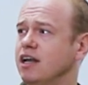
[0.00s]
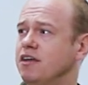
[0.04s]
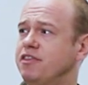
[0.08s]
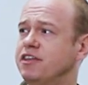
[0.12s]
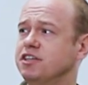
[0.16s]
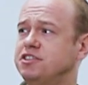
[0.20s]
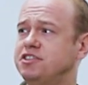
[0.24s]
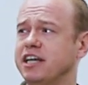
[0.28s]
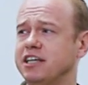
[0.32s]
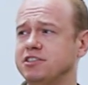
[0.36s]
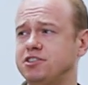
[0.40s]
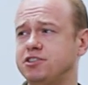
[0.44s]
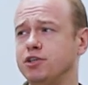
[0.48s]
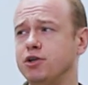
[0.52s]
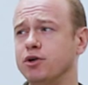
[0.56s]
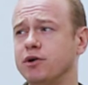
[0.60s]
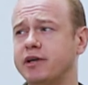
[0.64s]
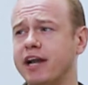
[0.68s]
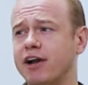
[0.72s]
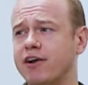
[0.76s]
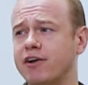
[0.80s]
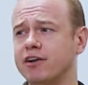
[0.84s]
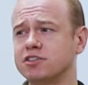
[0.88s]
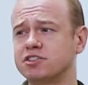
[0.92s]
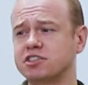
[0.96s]
the Testudo
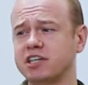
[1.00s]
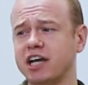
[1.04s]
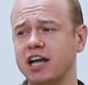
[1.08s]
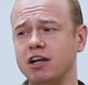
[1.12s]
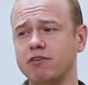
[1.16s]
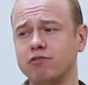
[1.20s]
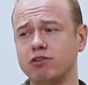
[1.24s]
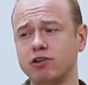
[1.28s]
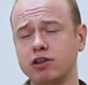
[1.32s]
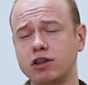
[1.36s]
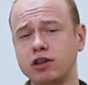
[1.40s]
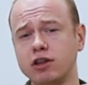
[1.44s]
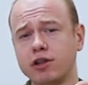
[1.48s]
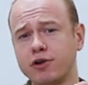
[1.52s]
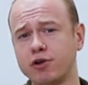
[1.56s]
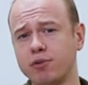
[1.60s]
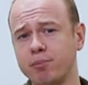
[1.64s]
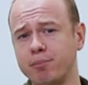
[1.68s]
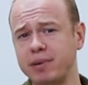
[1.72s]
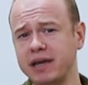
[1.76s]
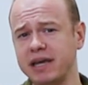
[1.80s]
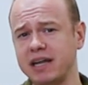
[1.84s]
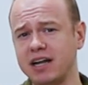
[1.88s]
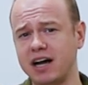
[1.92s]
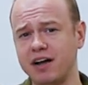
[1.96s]
carrier is kind of a little
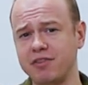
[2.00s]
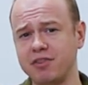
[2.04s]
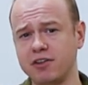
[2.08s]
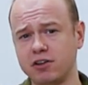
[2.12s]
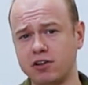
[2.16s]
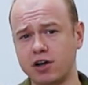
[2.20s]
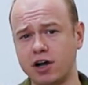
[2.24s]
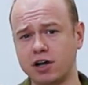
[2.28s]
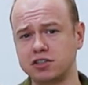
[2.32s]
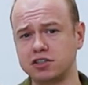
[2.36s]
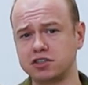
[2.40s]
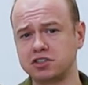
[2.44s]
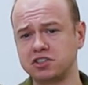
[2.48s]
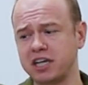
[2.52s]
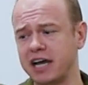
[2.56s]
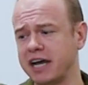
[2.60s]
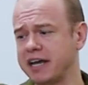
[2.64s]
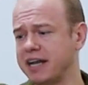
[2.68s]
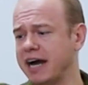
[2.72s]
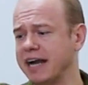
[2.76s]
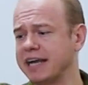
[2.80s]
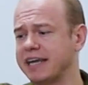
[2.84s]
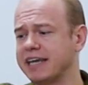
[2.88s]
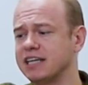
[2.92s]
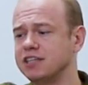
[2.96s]
bit on the larger
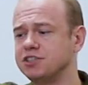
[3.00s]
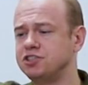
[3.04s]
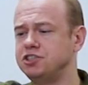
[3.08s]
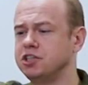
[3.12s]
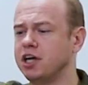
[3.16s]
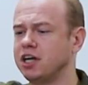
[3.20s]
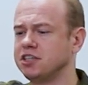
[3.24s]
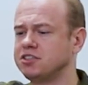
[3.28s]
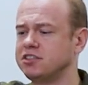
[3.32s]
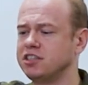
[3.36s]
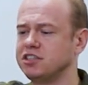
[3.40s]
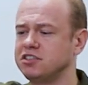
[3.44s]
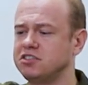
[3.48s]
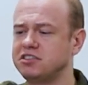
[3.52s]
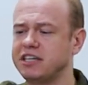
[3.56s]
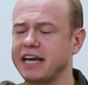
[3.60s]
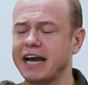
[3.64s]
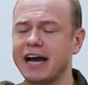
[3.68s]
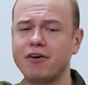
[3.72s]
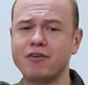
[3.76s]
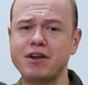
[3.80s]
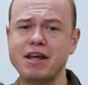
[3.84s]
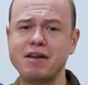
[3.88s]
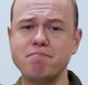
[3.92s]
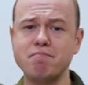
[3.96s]
side. I can adjust this
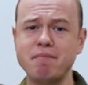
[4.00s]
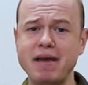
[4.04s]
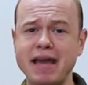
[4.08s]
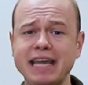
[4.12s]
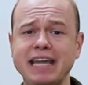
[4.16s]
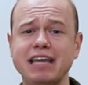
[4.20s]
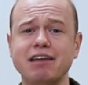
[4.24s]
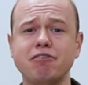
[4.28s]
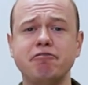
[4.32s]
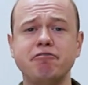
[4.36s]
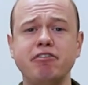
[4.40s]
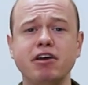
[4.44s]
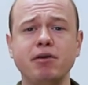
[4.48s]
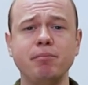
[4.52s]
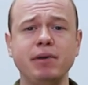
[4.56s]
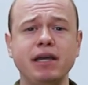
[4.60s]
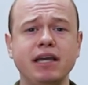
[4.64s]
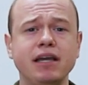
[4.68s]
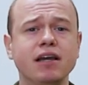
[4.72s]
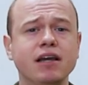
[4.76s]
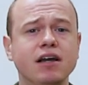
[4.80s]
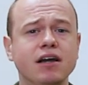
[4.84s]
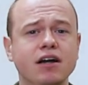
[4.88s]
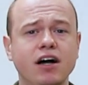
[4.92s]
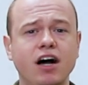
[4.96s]
down and make it fit
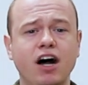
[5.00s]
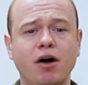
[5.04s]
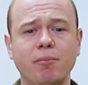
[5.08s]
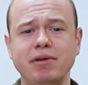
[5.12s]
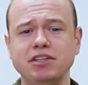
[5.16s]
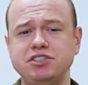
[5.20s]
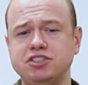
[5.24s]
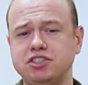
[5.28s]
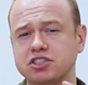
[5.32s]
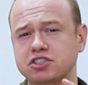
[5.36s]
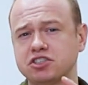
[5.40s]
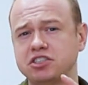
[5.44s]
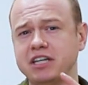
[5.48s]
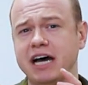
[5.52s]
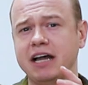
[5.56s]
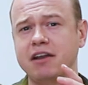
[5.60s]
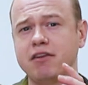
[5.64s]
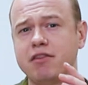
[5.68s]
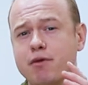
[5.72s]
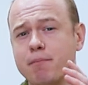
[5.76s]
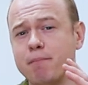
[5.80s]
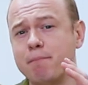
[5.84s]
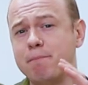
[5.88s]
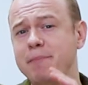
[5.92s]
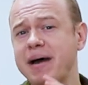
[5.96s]
me. Um, it's just
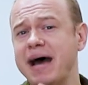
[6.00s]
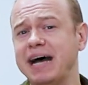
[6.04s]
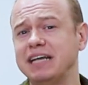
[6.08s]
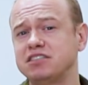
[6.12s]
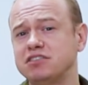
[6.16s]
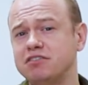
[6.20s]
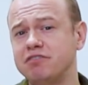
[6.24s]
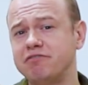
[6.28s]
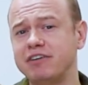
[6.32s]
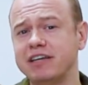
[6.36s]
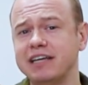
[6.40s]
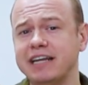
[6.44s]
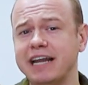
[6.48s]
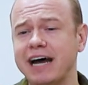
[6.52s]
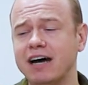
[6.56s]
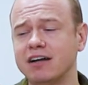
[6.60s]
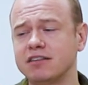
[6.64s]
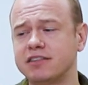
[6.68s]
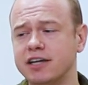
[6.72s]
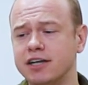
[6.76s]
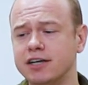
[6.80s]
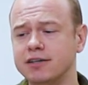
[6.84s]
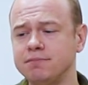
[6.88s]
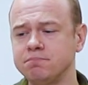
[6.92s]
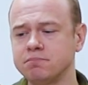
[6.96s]
not the best fit
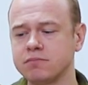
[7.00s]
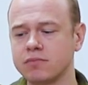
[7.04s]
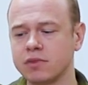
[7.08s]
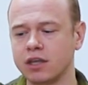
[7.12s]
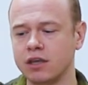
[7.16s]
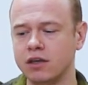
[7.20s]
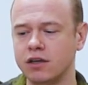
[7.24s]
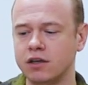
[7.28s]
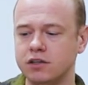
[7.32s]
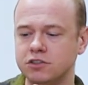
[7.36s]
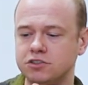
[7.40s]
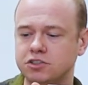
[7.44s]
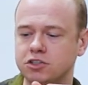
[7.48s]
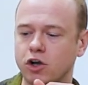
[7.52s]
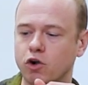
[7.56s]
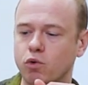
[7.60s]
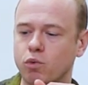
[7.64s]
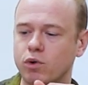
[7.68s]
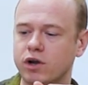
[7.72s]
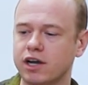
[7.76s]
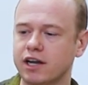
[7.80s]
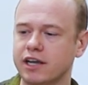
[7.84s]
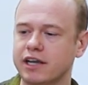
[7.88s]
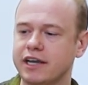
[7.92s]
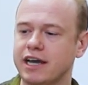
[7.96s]
out there. So
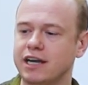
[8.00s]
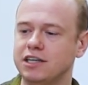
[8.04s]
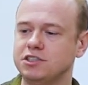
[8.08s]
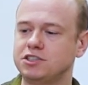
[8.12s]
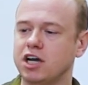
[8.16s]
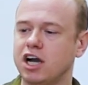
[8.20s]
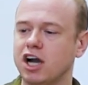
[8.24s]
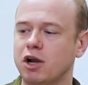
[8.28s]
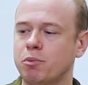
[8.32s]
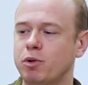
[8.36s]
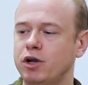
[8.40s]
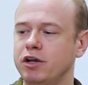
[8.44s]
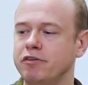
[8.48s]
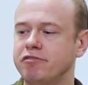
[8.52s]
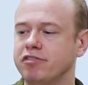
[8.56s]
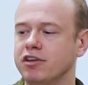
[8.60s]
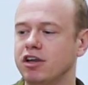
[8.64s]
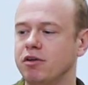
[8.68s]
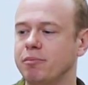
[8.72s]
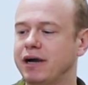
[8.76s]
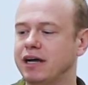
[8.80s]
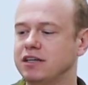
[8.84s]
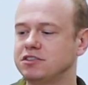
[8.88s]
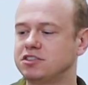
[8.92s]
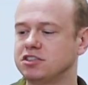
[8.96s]
we're going to kind of talk
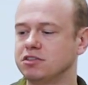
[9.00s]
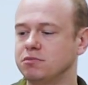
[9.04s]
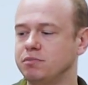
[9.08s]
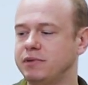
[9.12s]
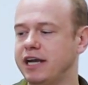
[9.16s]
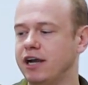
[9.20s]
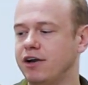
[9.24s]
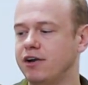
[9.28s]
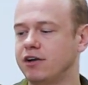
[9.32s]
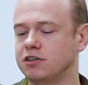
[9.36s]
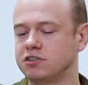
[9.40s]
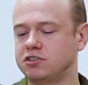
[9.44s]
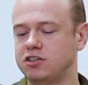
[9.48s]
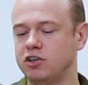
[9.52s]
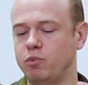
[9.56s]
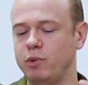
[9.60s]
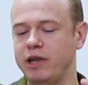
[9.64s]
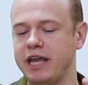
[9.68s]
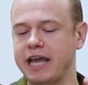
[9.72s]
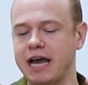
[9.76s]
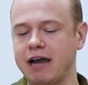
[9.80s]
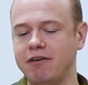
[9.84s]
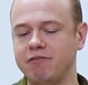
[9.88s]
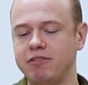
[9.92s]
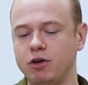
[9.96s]
briefly about some carriers that
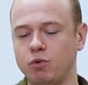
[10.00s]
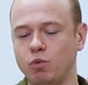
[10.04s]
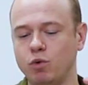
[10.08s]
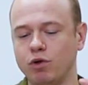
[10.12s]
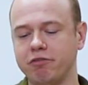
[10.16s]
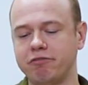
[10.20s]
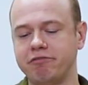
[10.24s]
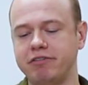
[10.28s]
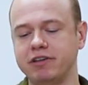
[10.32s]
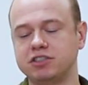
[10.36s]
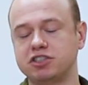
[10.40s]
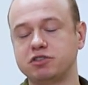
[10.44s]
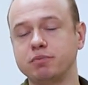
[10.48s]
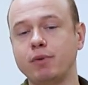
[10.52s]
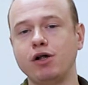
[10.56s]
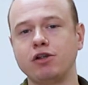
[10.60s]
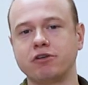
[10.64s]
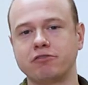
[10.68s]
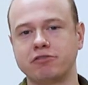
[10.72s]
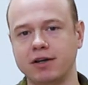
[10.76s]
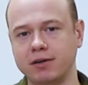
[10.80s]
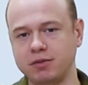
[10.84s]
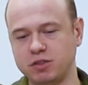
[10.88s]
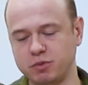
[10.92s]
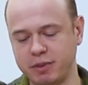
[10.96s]
we have that will fit
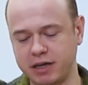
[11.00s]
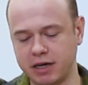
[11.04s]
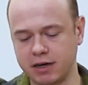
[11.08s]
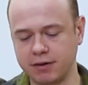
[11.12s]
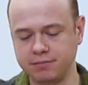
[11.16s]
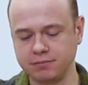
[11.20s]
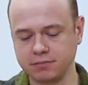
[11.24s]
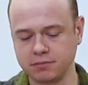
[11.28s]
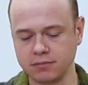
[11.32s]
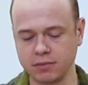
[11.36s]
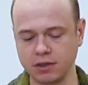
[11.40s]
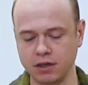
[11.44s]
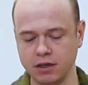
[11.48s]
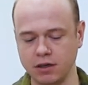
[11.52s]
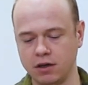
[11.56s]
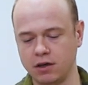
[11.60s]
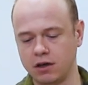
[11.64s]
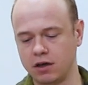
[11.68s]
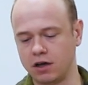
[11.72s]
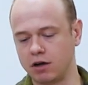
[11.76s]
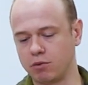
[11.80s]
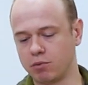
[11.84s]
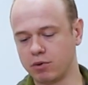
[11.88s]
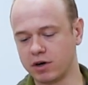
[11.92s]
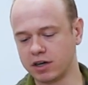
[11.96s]
smaller frames better.
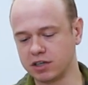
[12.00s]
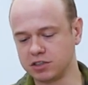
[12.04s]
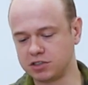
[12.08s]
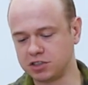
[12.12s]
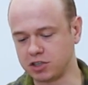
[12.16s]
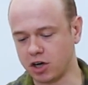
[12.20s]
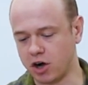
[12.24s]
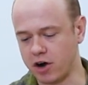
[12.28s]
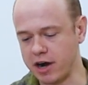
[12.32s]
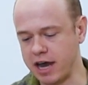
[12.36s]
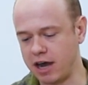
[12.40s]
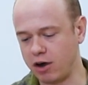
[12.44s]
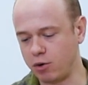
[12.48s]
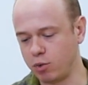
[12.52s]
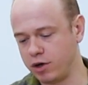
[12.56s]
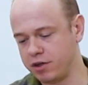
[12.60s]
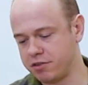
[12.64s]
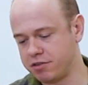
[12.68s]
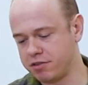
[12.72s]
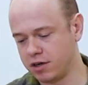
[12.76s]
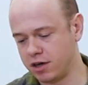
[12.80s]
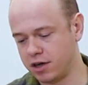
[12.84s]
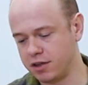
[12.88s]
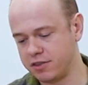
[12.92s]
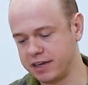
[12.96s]
Uh, we're going to start out
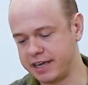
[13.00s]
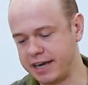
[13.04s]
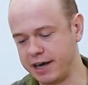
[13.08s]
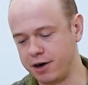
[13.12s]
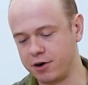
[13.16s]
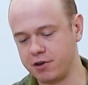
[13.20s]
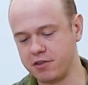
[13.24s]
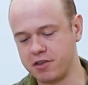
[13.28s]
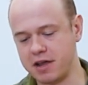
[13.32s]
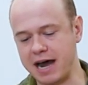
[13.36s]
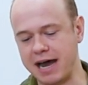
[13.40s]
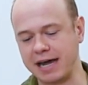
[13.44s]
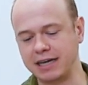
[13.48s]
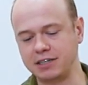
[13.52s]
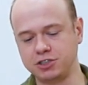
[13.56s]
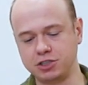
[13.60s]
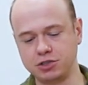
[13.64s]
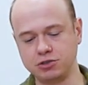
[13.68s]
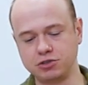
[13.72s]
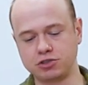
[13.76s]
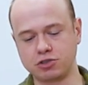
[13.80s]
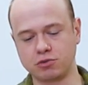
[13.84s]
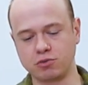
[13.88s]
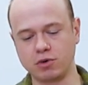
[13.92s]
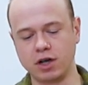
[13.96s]
with uh, the carrier that I
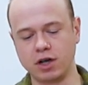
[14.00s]
choose to